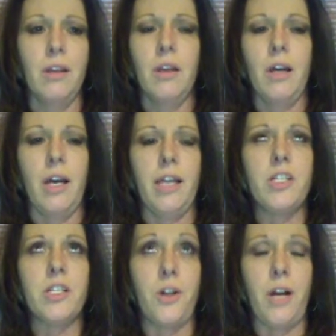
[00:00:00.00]
I just
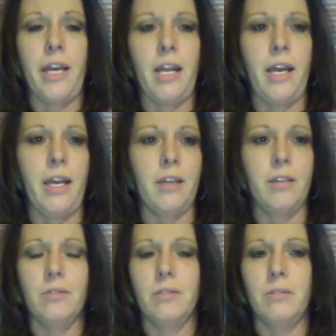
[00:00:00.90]
cried. I
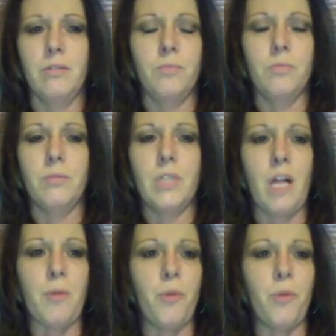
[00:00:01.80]
called my
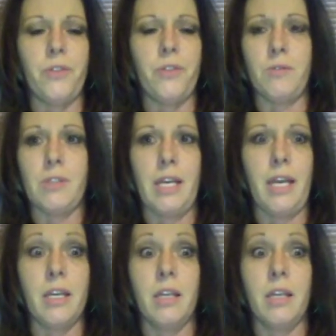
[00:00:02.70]
boyfriend and was like,